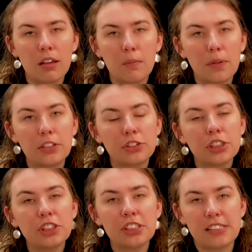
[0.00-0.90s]
But the
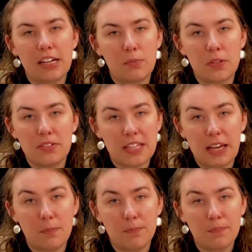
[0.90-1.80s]
church isn't a
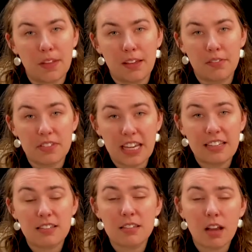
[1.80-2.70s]
museum of
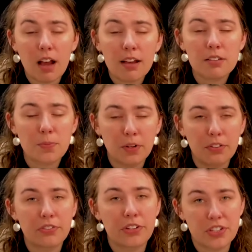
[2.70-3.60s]
saints, it's a hospital
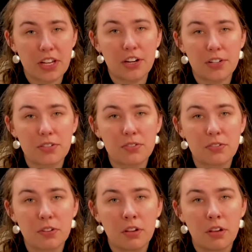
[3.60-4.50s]
for sinners.
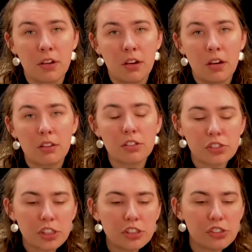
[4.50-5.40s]
The
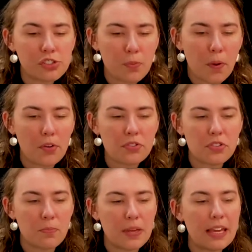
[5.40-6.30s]
church is supposed
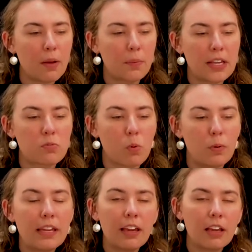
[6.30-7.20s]
to be a place where we
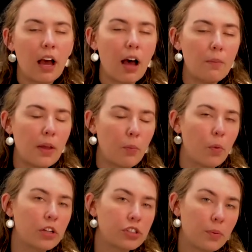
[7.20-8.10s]
can come and
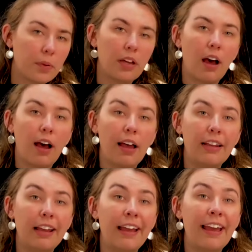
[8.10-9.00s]
worship God
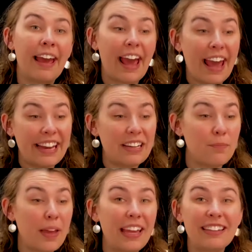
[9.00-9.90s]
and
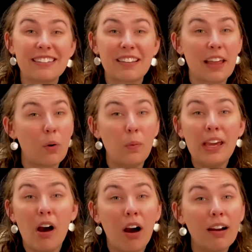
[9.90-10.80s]
admit that we
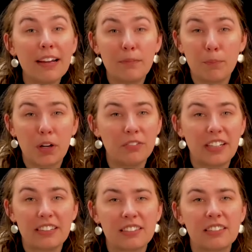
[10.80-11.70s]
are
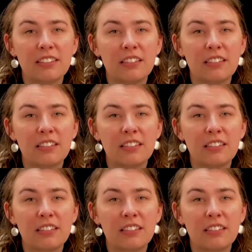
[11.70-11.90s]
imperfect.